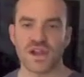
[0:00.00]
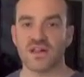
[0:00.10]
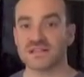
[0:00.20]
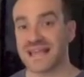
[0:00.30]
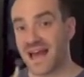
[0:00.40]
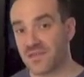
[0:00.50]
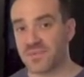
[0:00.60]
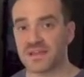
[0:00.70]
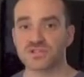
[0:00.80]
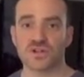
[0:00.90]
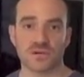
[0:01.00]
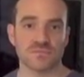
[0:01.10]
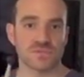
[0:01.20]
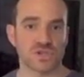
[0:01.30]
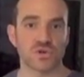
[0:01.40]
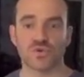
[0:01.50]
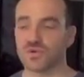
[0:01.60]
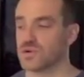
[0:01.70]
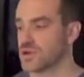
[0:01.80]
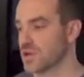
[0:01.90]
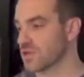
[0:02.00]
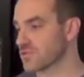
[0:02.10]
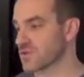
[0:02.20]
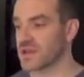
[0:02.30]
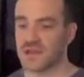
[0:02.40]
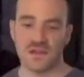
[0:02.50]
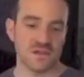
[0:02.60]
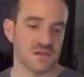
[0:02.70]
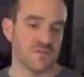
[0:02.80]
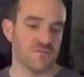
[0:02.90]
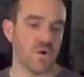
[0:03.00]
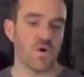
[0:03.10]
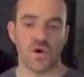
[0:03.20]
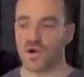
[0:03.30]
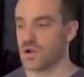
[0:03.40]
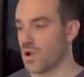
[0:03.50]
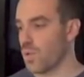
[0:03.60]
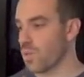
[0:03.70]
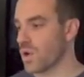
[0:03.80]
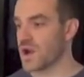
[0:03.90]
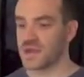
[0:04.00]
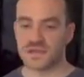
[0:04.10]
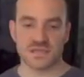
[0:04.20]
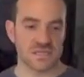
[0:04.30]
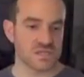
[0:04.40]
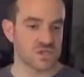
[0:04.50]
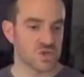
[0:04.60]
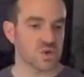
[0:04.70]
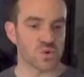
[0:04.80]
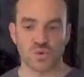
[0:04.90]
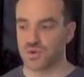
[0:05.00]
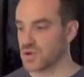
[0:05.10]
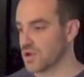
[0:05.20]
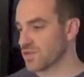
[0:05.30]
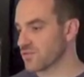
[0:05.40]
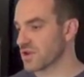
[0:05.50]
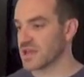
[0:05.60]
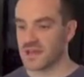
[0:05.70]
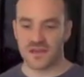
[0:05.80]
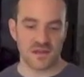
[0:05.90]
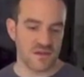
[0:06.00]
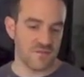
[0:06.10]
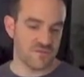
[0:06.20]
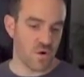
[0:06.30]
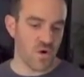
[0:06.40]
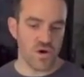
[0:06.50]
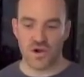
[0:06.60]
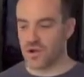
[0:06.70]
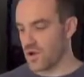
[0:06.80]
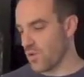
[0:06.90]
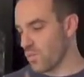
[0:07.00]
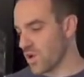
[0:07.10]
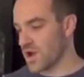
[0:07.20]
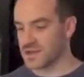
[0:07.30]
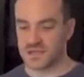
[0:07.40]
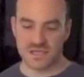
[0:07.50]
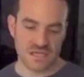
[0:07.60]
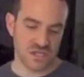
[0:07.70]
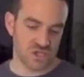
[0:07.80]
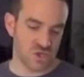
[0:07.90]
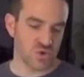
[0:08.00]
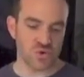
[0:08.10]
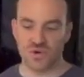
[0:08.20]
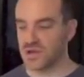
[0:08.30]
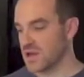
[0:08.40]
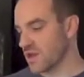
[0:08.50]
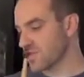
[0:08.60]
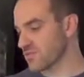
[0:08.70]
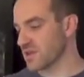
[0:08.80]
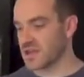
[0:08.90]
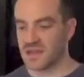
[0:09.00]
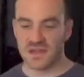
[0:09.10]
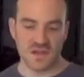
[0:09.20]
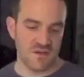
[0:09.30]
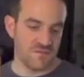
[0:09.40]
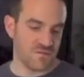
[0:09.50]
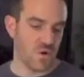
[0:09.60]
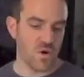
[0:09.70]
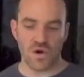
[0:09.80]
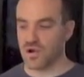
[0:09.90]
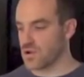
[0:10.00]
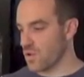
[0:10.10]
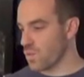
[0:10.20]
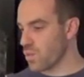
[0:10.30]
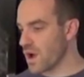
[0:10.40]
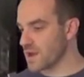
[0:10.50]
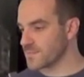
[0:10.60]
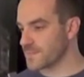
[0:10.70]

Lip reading: Now let's add the bass drum. 2, 3, 4. 1, 2, 3, 4. 1, 2, 3, 4. 1.